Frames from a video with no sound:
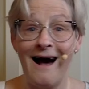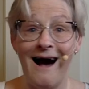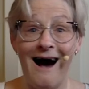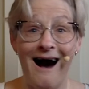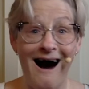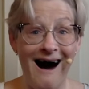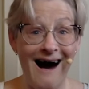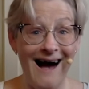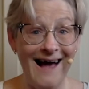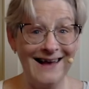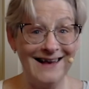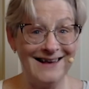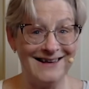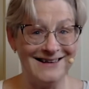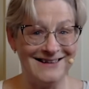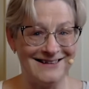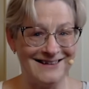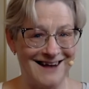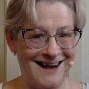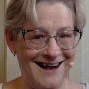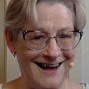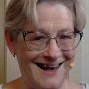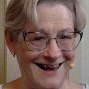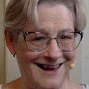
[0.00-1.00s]
I
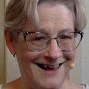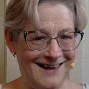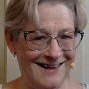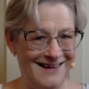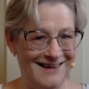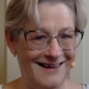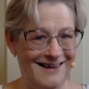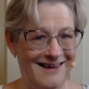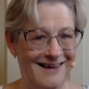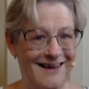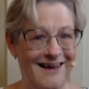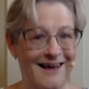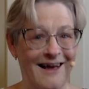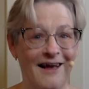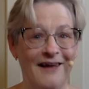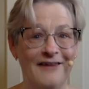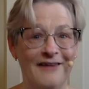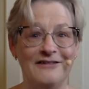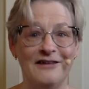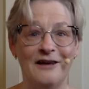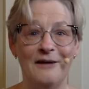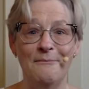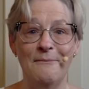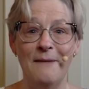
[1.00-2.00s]
decided
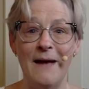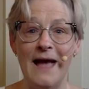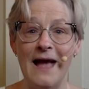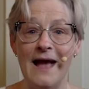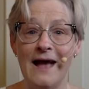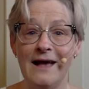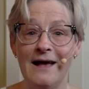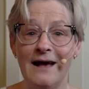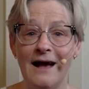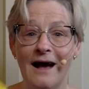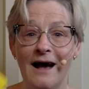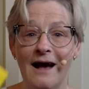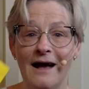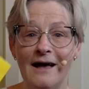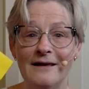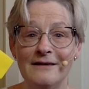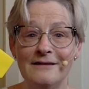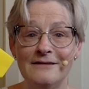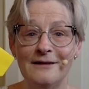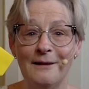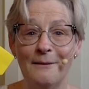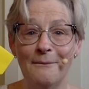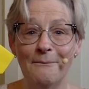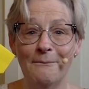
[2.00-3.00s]
to make
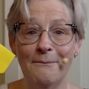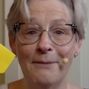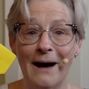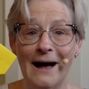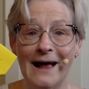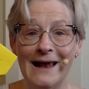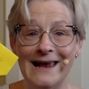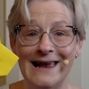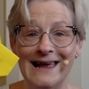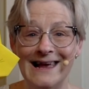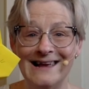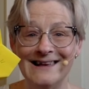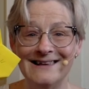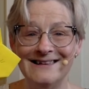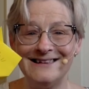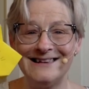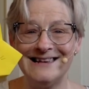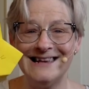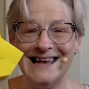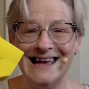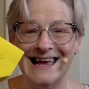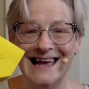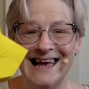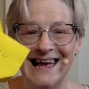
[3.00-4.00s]
some
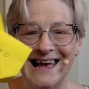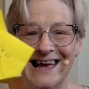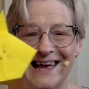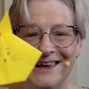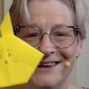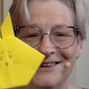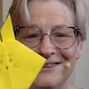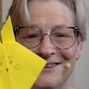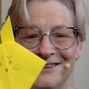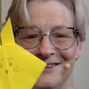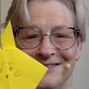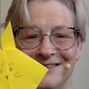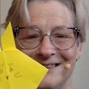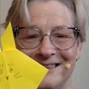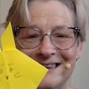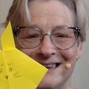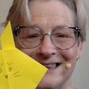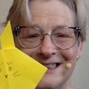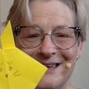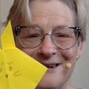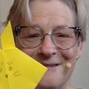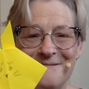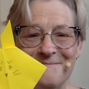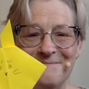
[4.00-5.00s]
bunnies. Do you
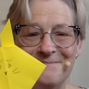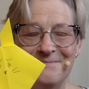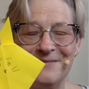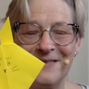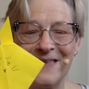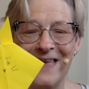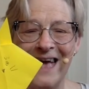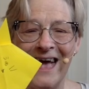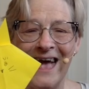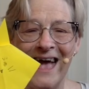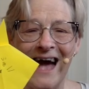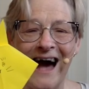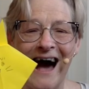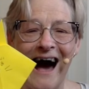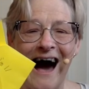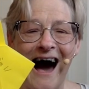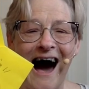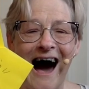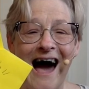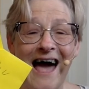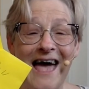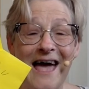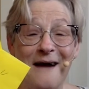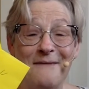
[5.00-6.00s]
see them?
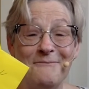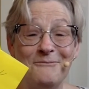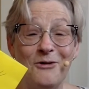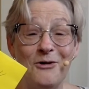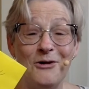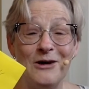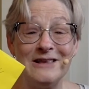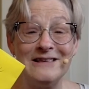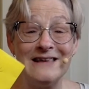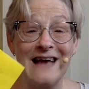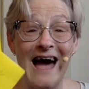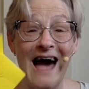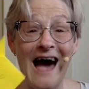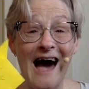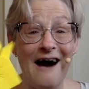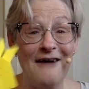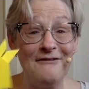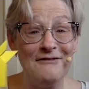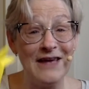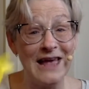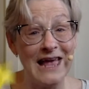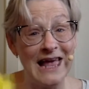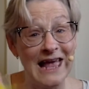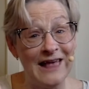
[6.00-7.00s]
I am going to
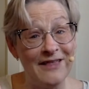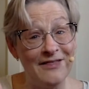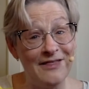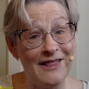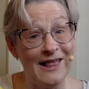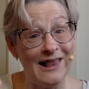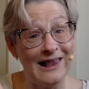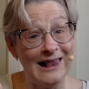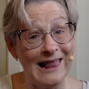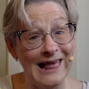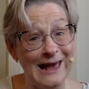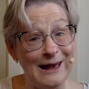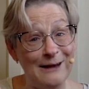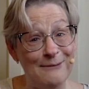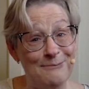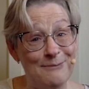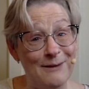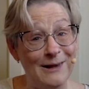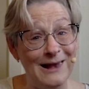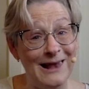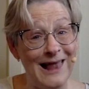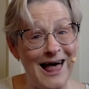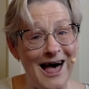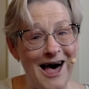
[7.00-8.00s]
have in the link
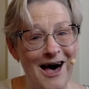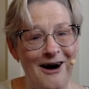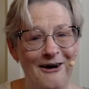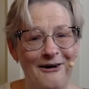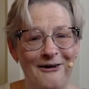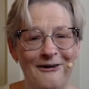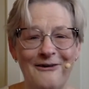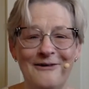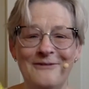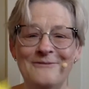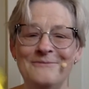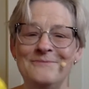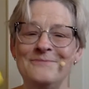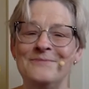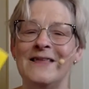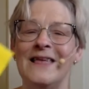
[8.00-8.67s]
below